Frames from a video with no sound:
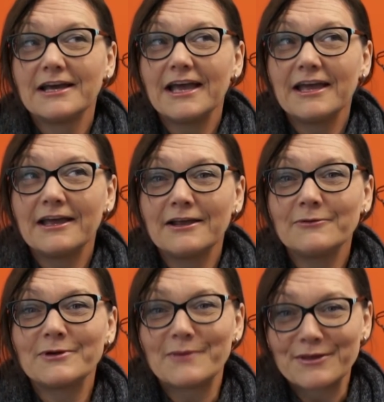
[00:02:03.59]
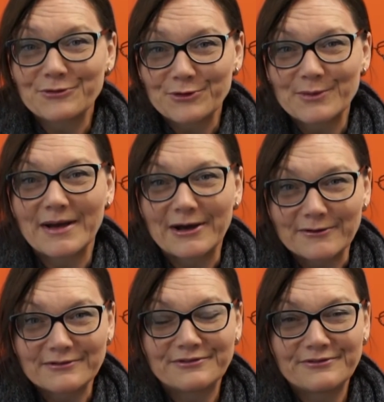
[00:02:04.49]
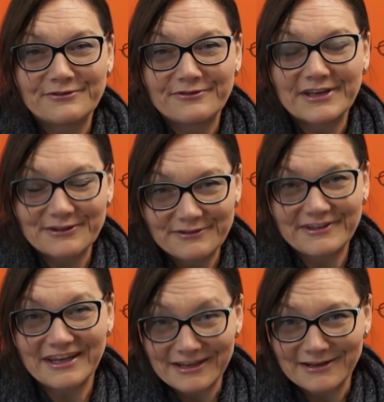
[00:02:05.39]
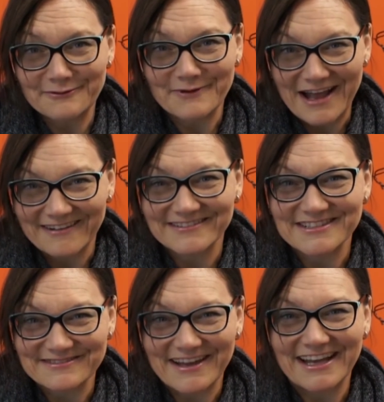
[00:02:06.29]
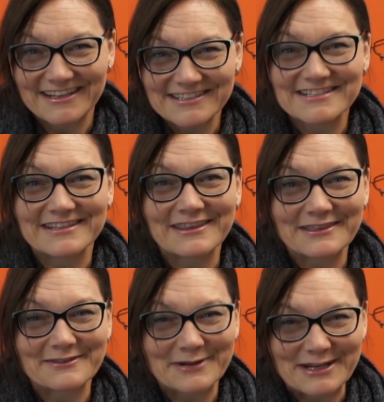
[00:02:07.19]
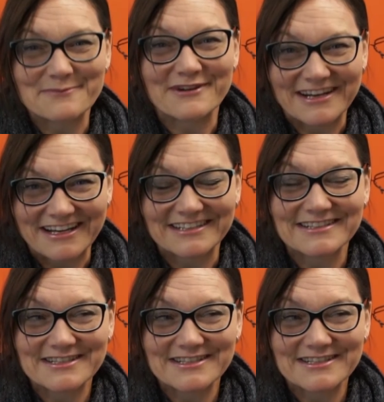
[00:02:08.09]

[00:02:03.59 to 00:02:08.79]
and we went through about 15 rounds of edits and 3D printing